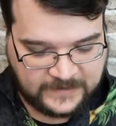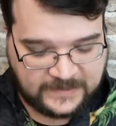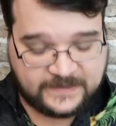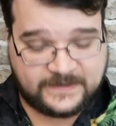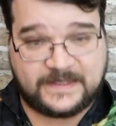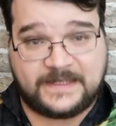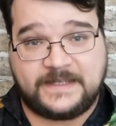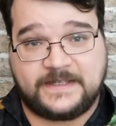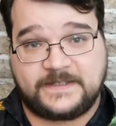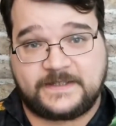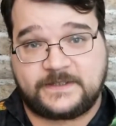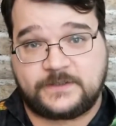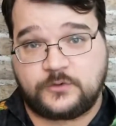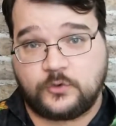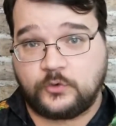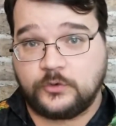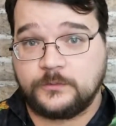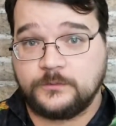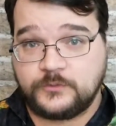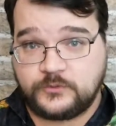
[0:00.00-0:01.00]
The
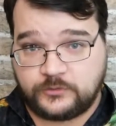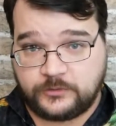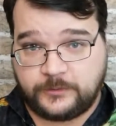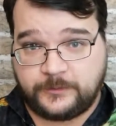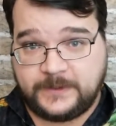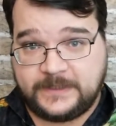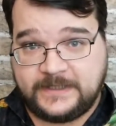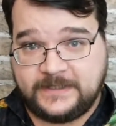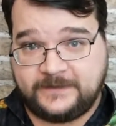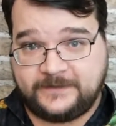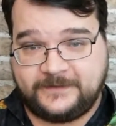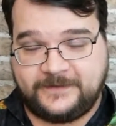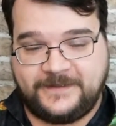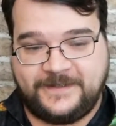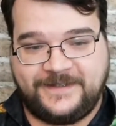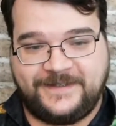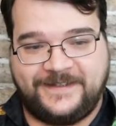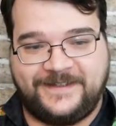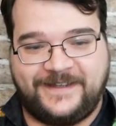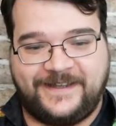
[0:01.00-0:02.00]
Storm Druid
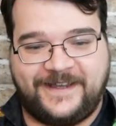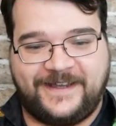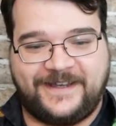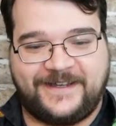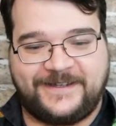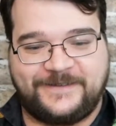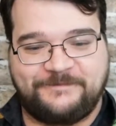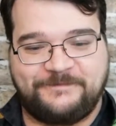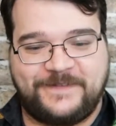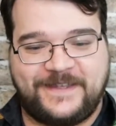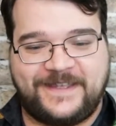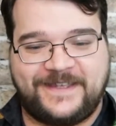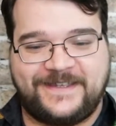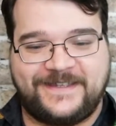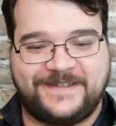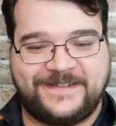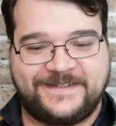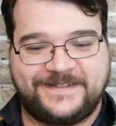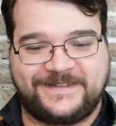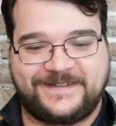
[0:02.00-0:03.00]

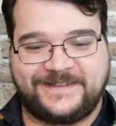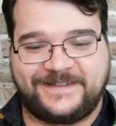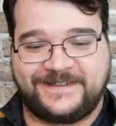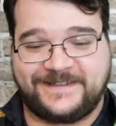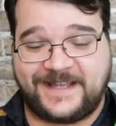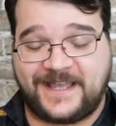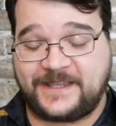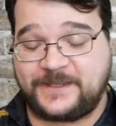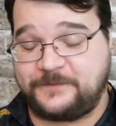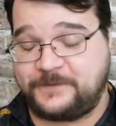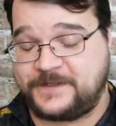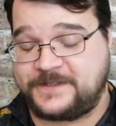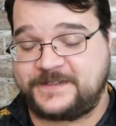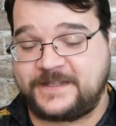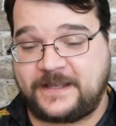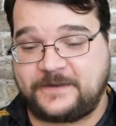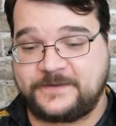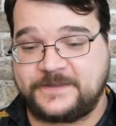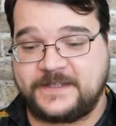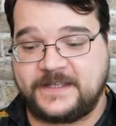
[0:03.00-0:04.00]
is exactly what it
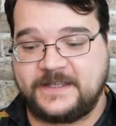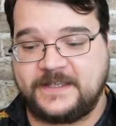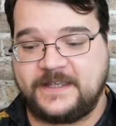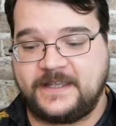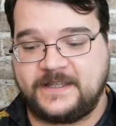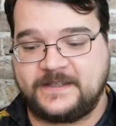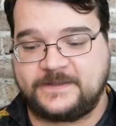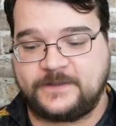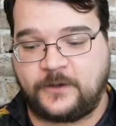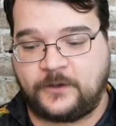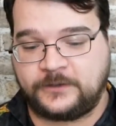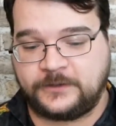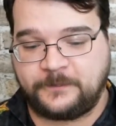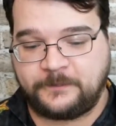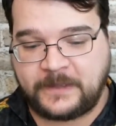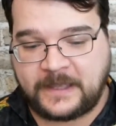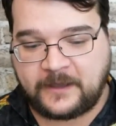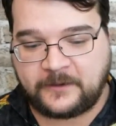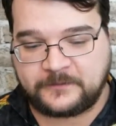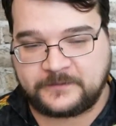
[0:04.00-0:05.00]
sounds like. It's all
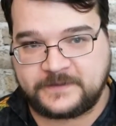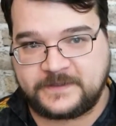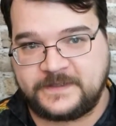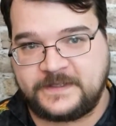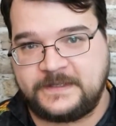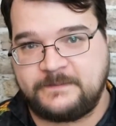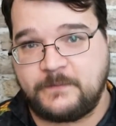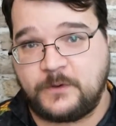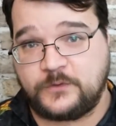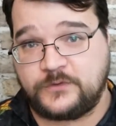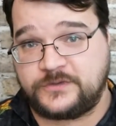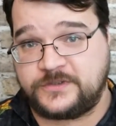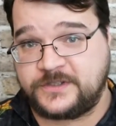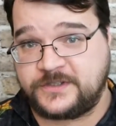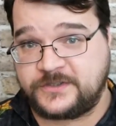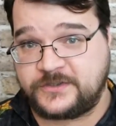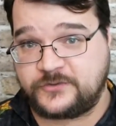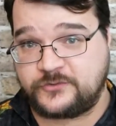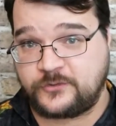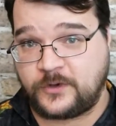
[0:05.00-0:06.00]
about the most
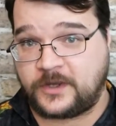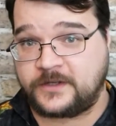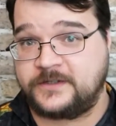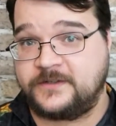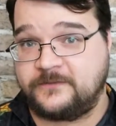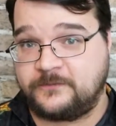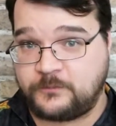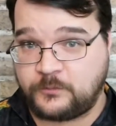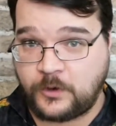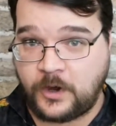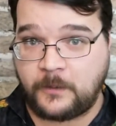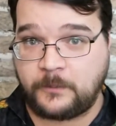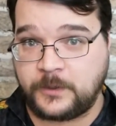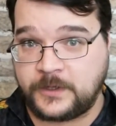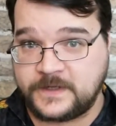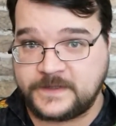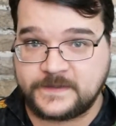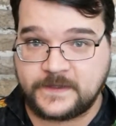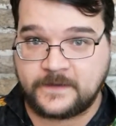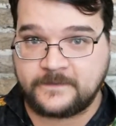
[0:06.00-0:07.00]
destructive
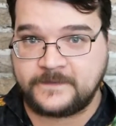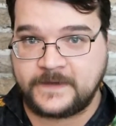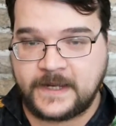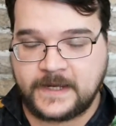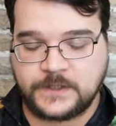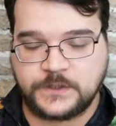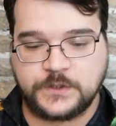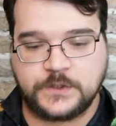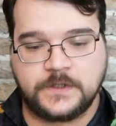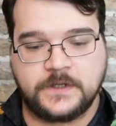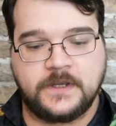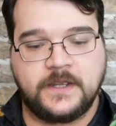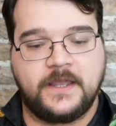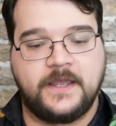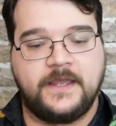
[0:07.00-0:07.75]
properties of nature.